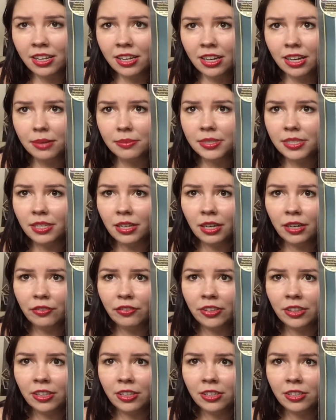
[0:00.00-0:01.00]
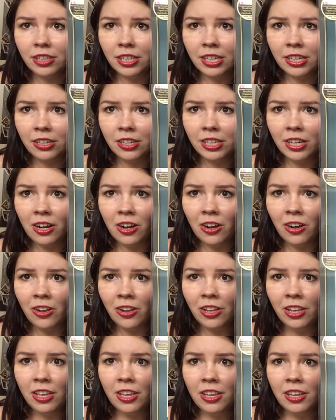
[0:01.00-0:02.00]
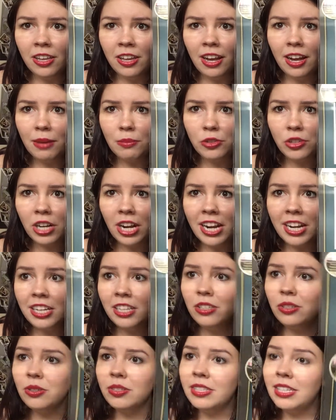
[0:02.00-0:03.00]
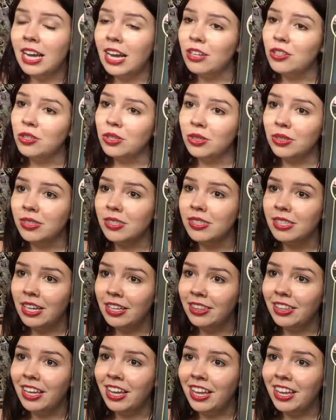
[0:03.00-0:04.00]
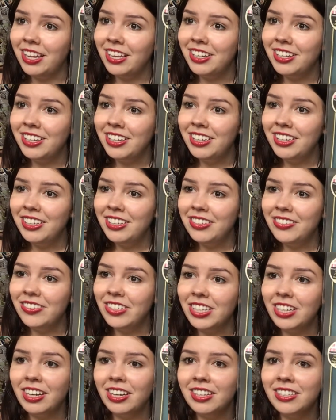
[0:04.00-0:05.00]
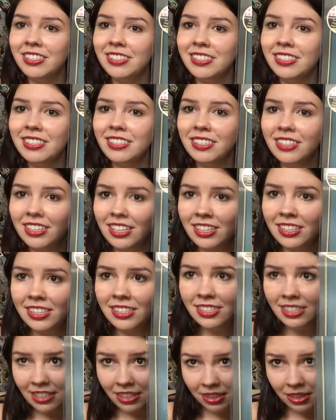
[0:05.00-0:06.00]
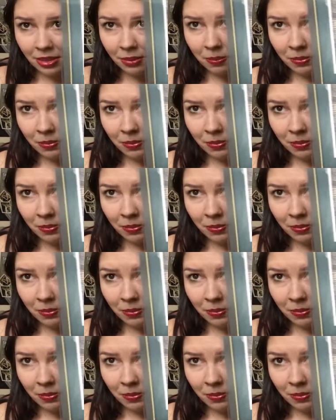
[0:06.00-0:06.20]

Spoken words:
I'm sorry for the glare, y'all. I'm trying to use natural sunlight because that's like the